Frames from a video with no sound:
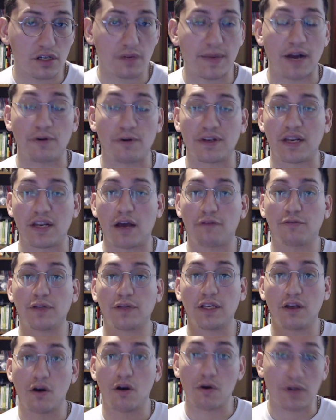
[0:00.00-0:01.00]
I would definitely
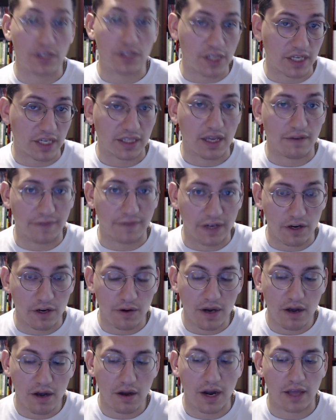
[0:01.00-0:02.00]
go and check that video
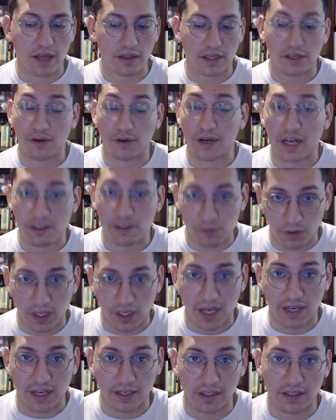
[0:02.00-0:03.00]
out. I think you guys will
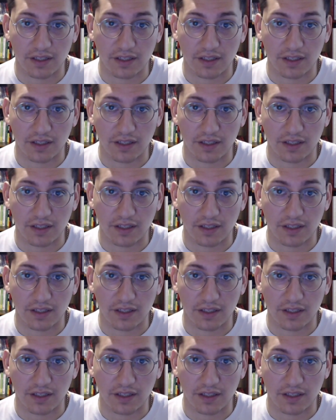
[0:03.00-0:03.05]
like it.